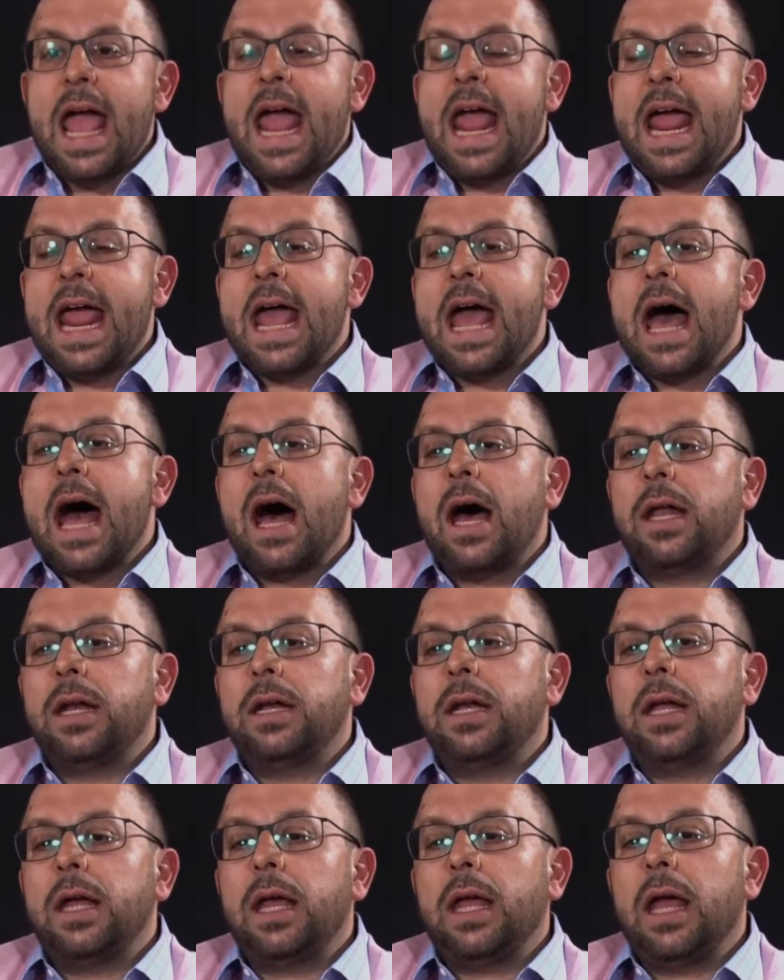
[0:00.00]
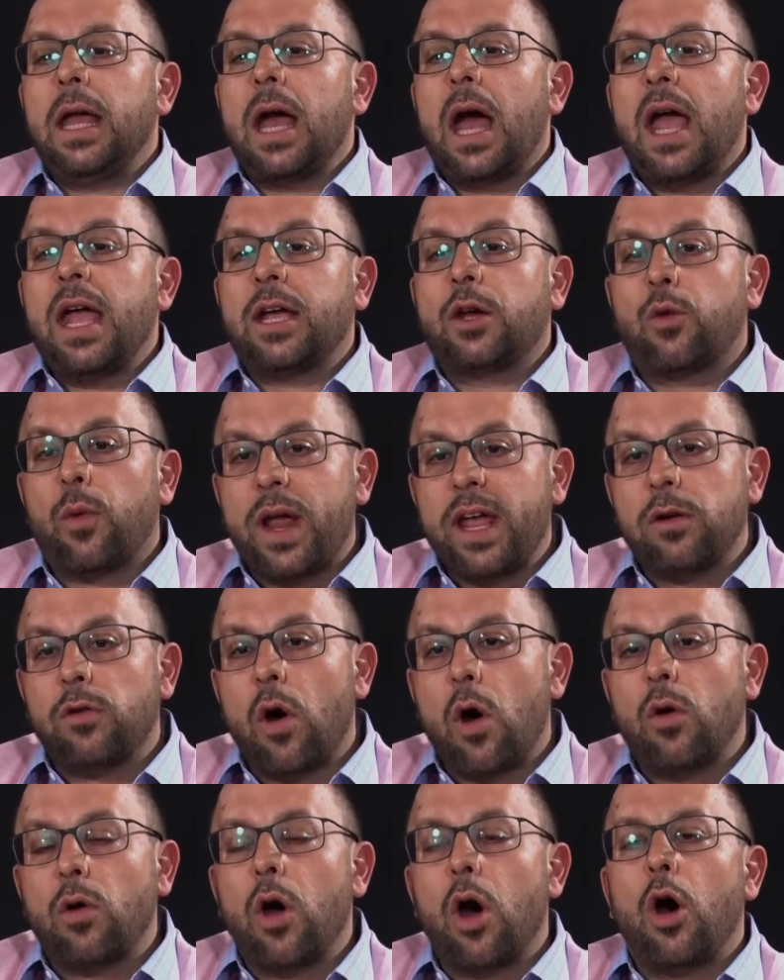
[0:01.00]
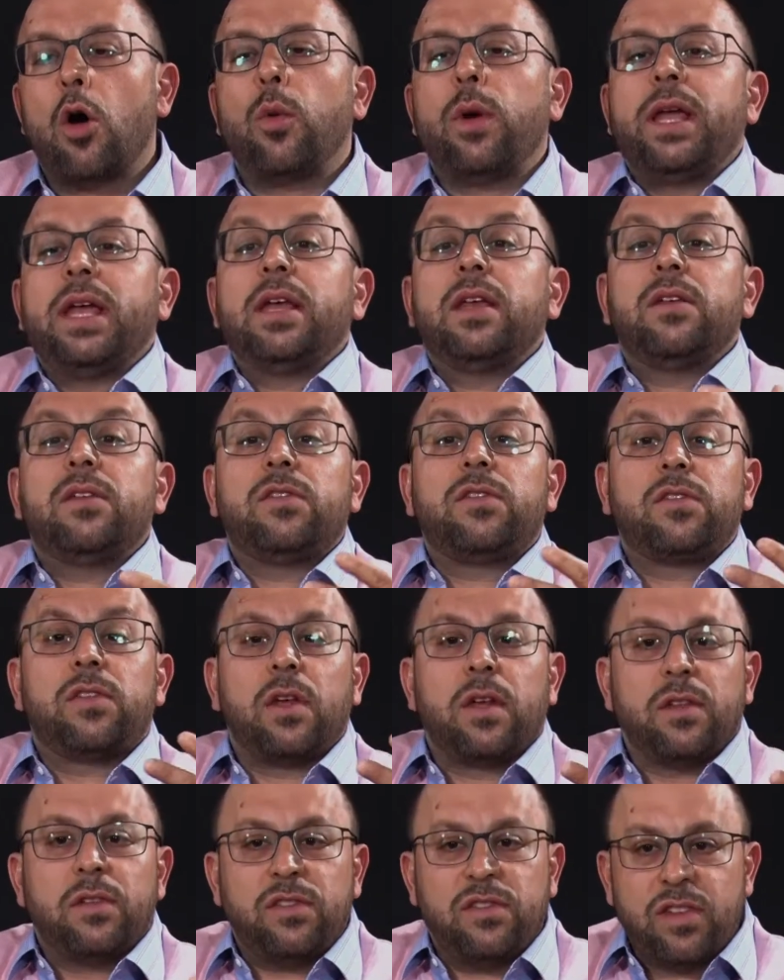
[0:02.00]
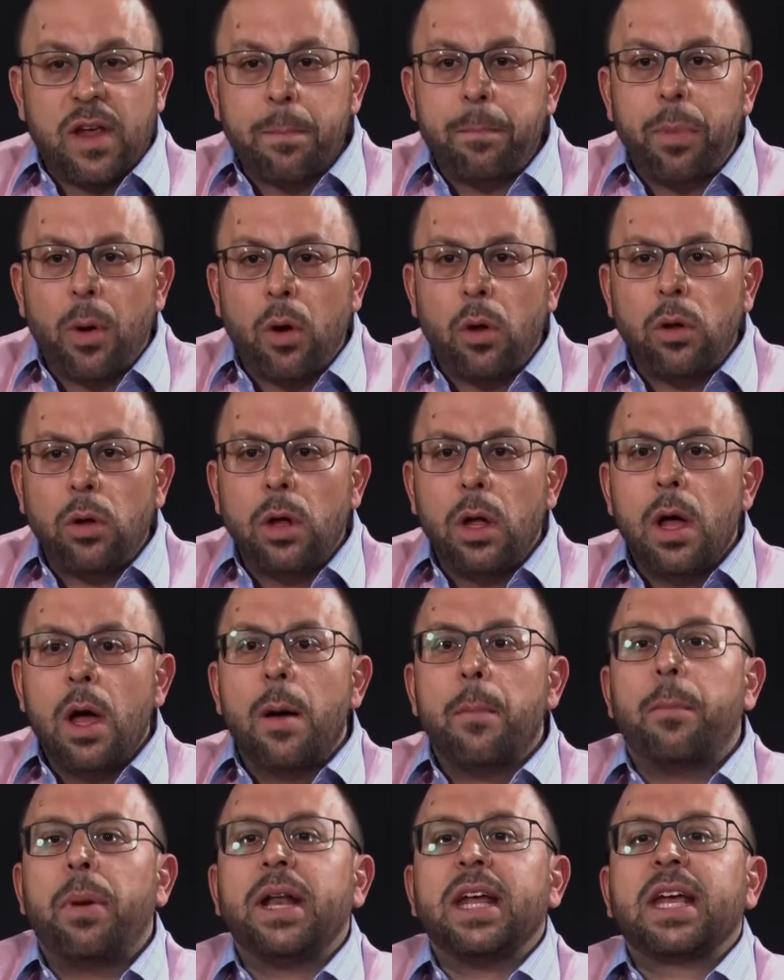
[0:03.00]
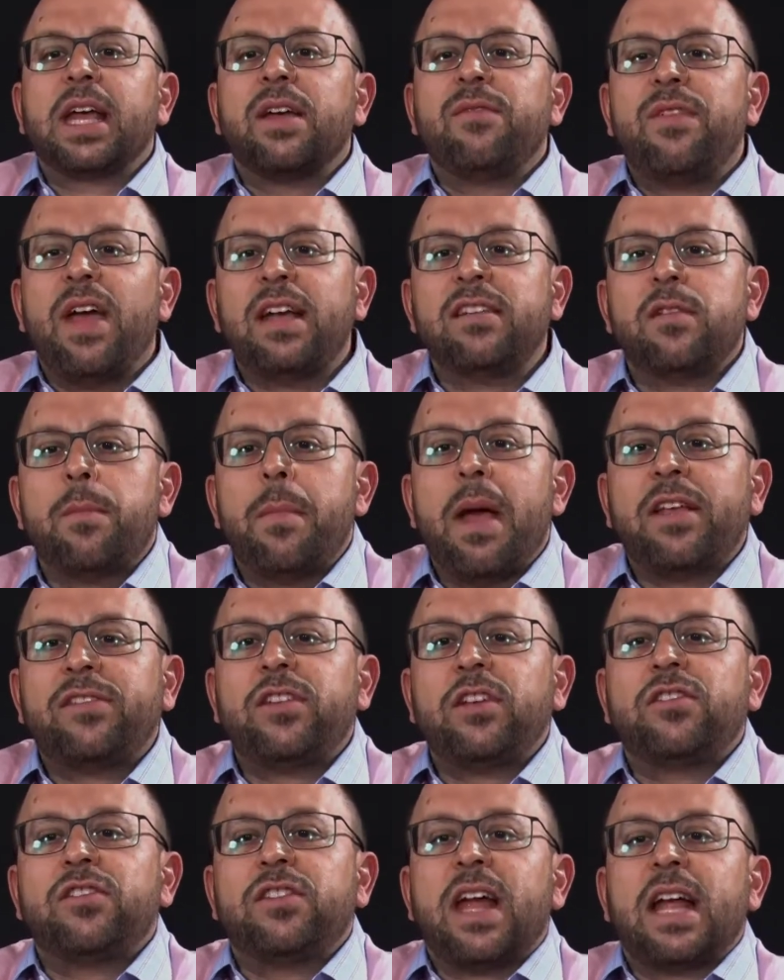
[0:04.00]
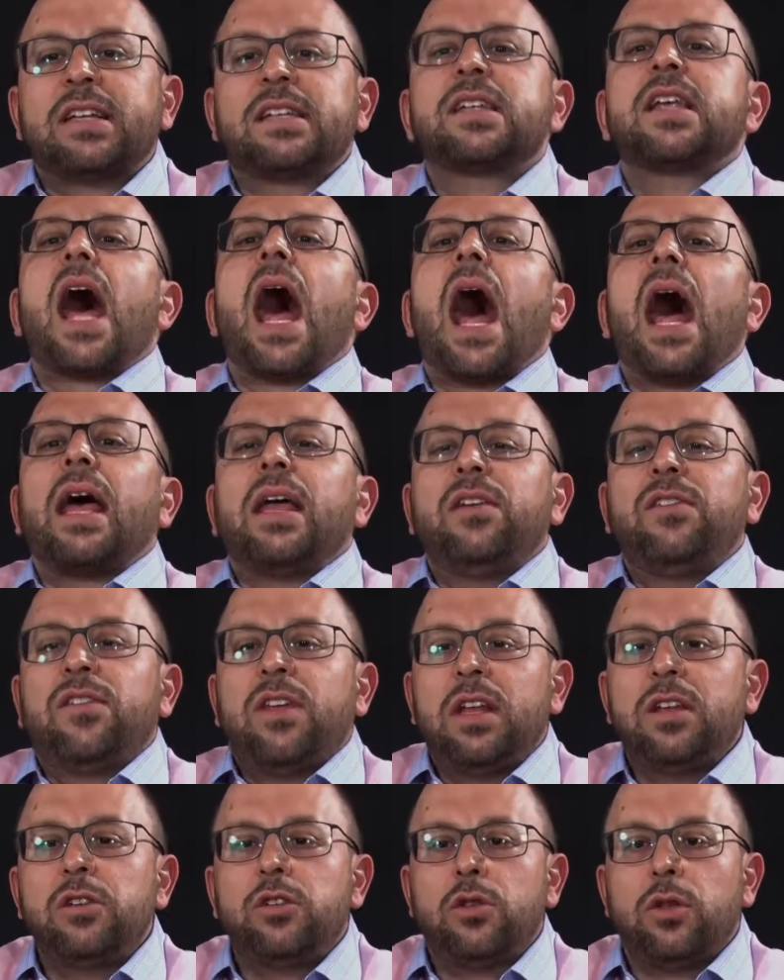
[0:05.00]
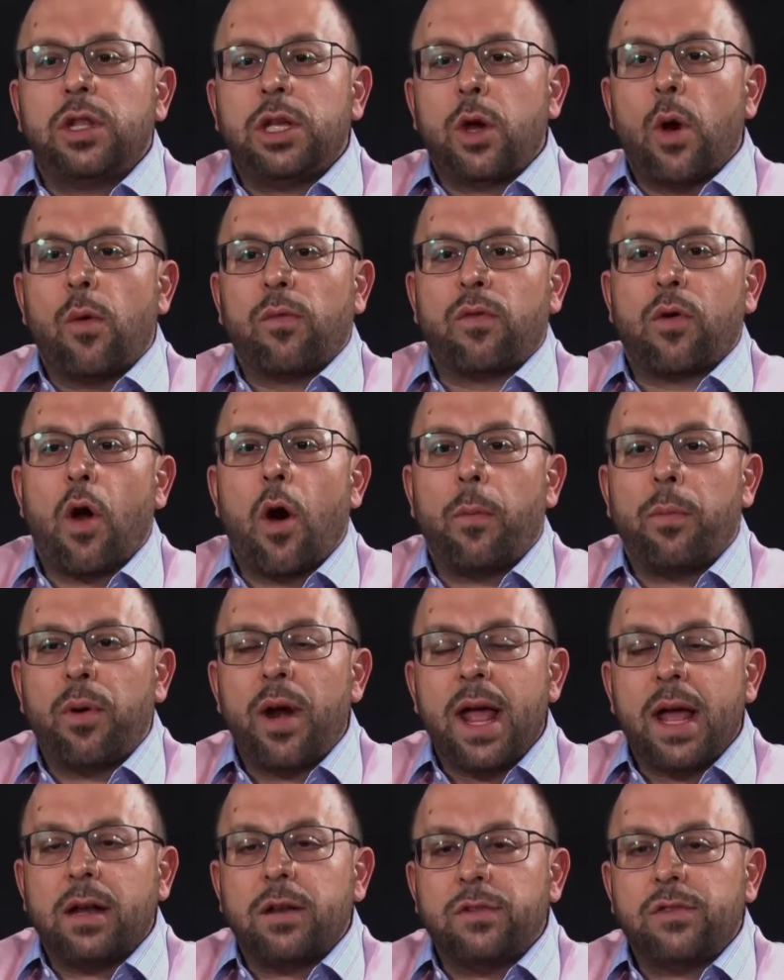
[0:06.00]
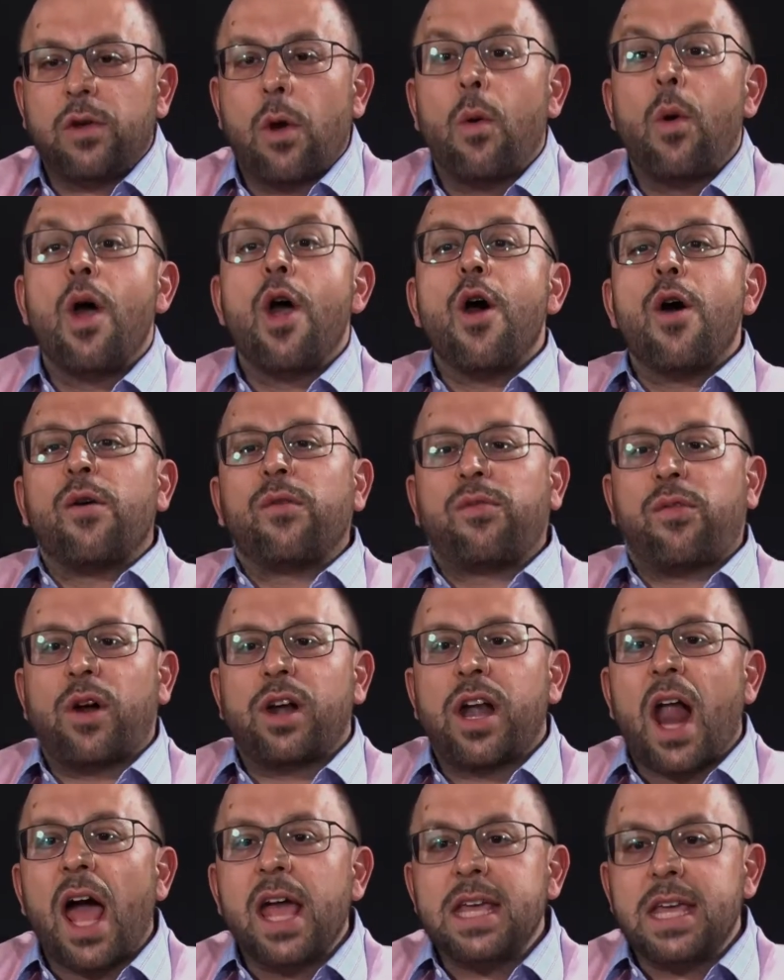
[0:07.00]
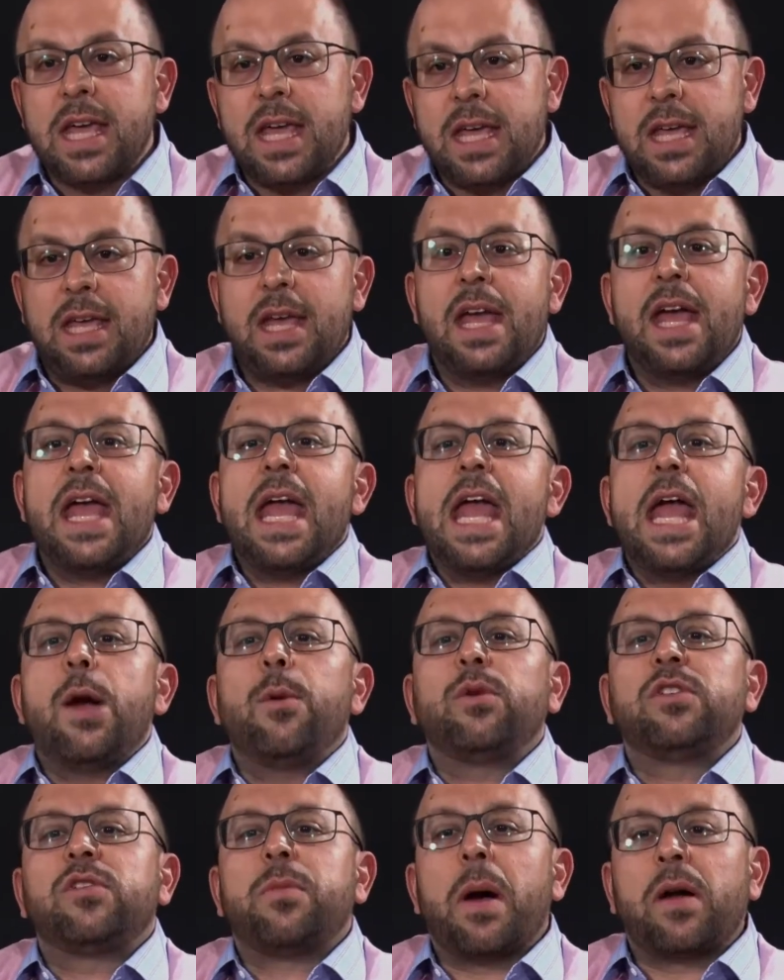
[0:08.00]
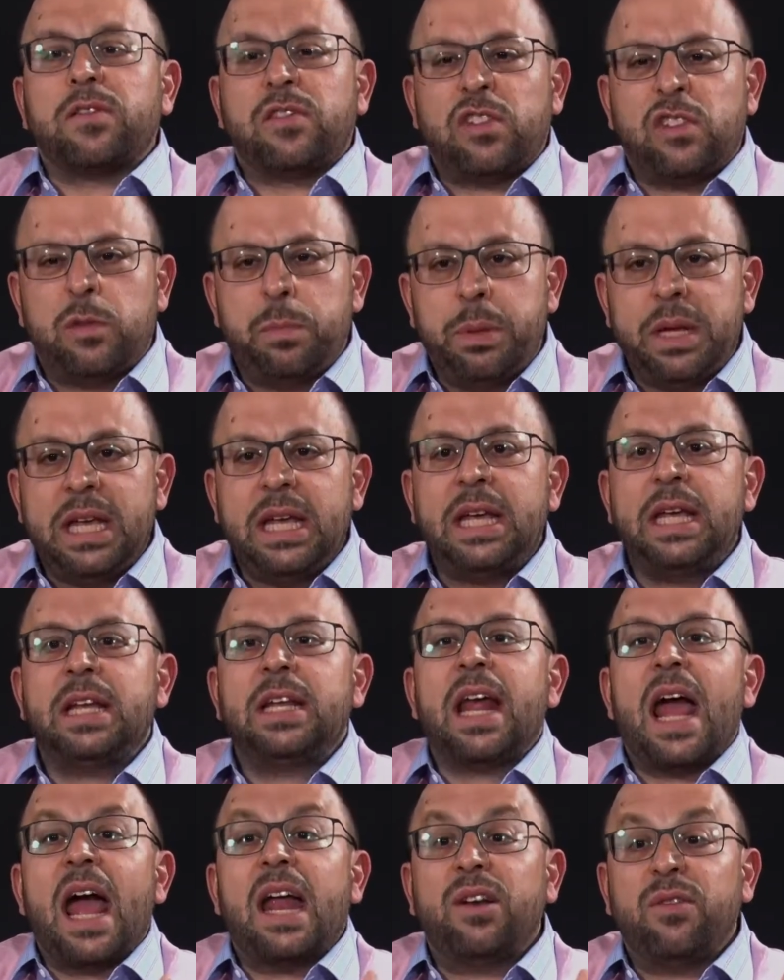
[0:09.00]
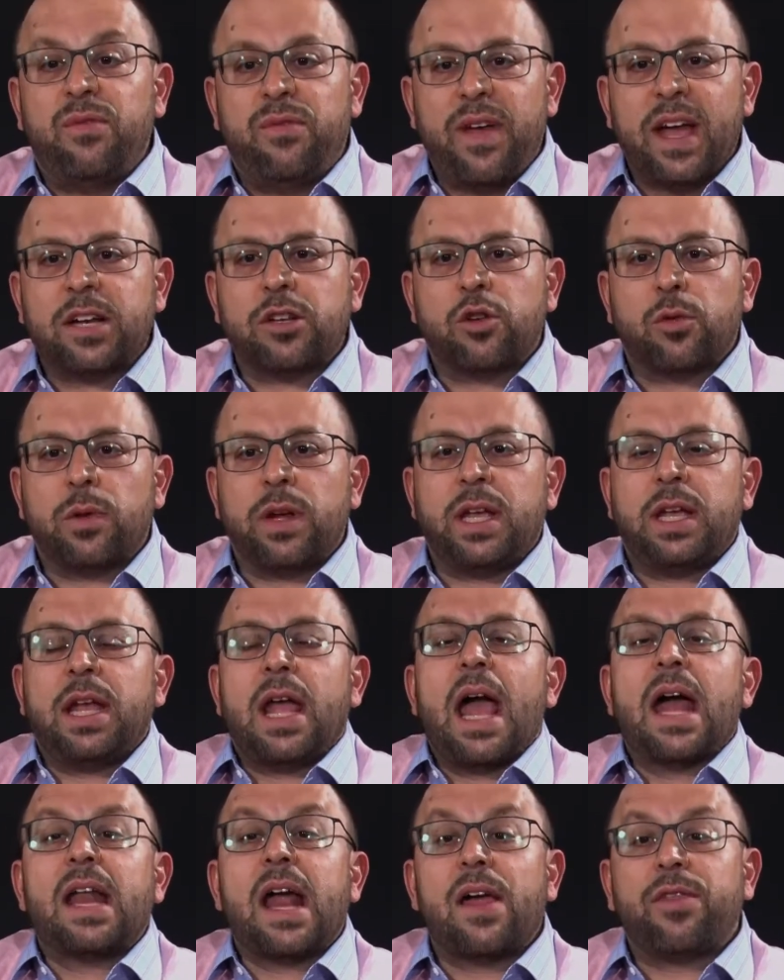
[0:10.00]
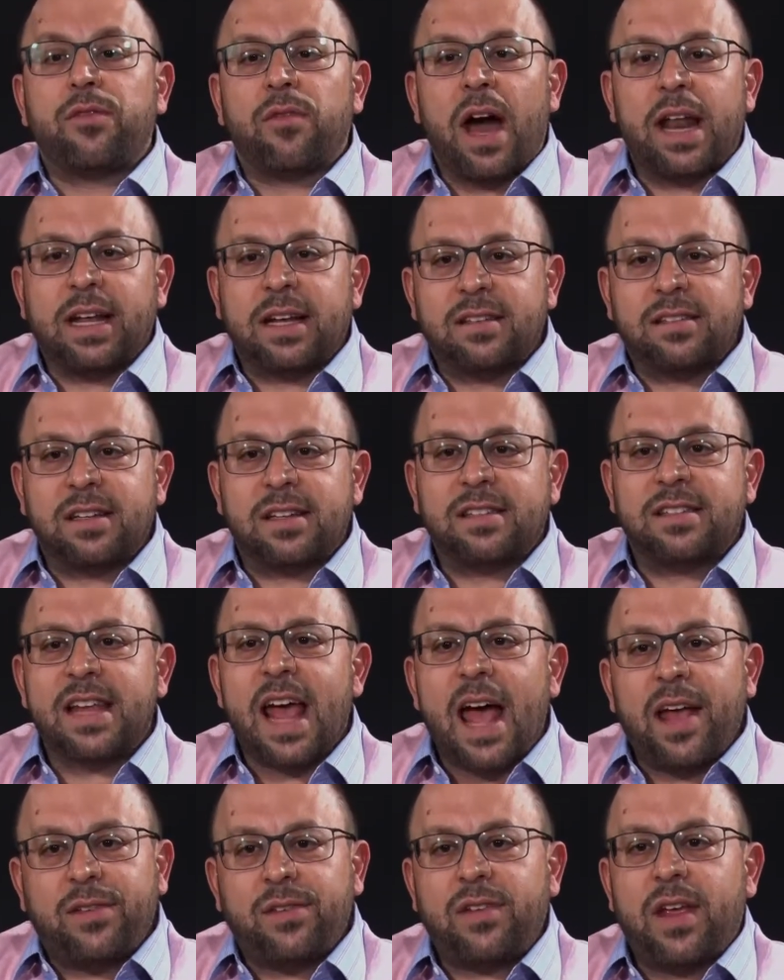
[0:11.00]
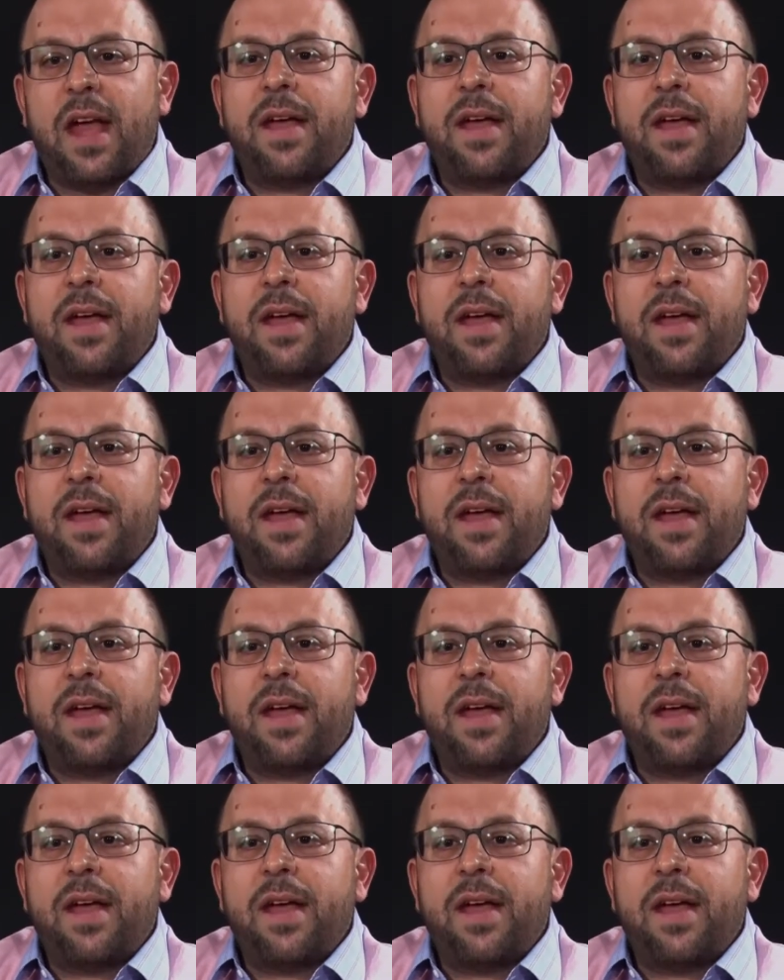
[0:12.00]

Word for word: And a great logo is simple, but it conveys a message that ties into the overall brand. So for Nike, it was about speed and victory and athletic success.